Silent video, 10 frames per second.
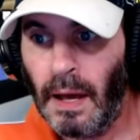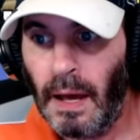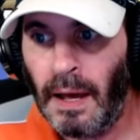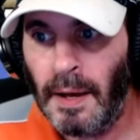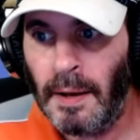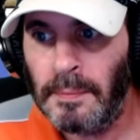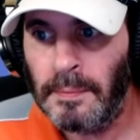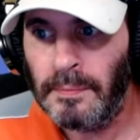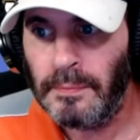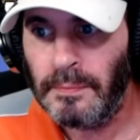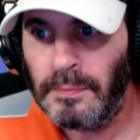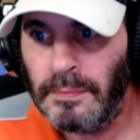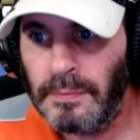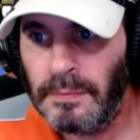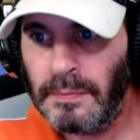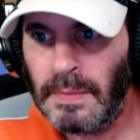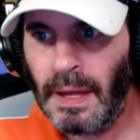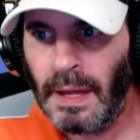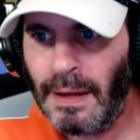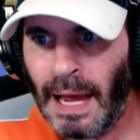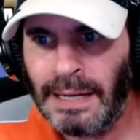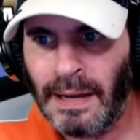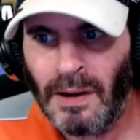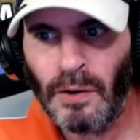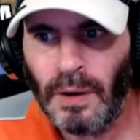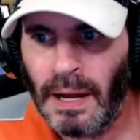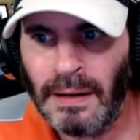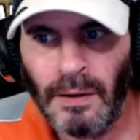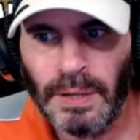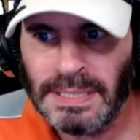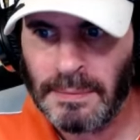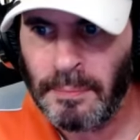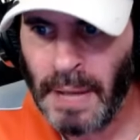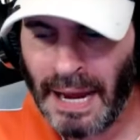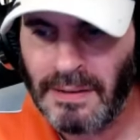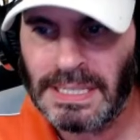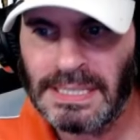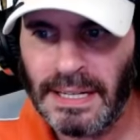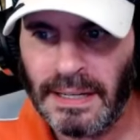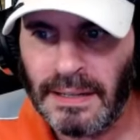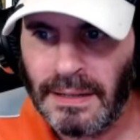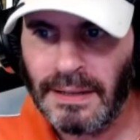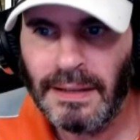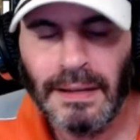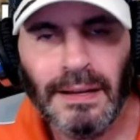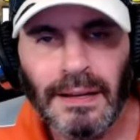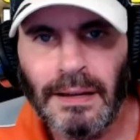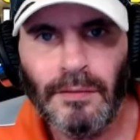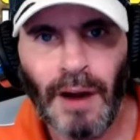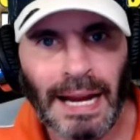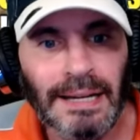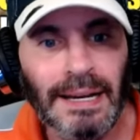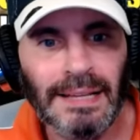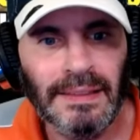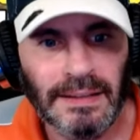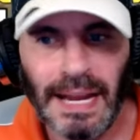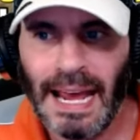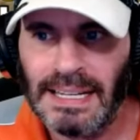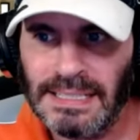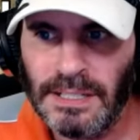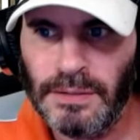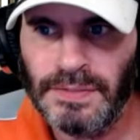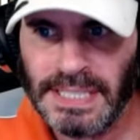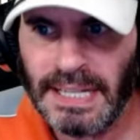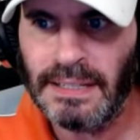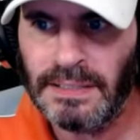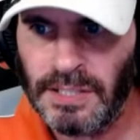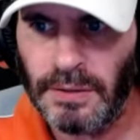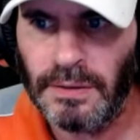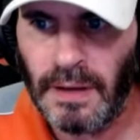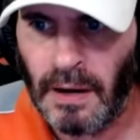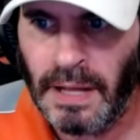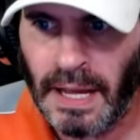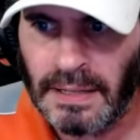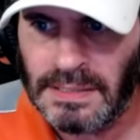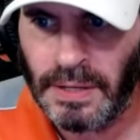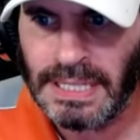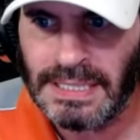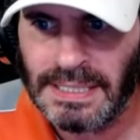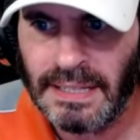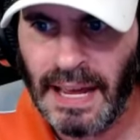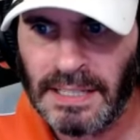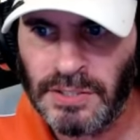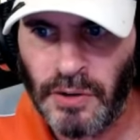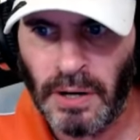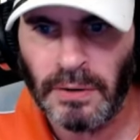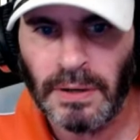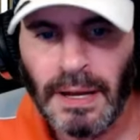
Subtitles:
I know. It's embarrassing. Right, Nathan? Yes, you've seen it too. Okay, so he's seen that drone.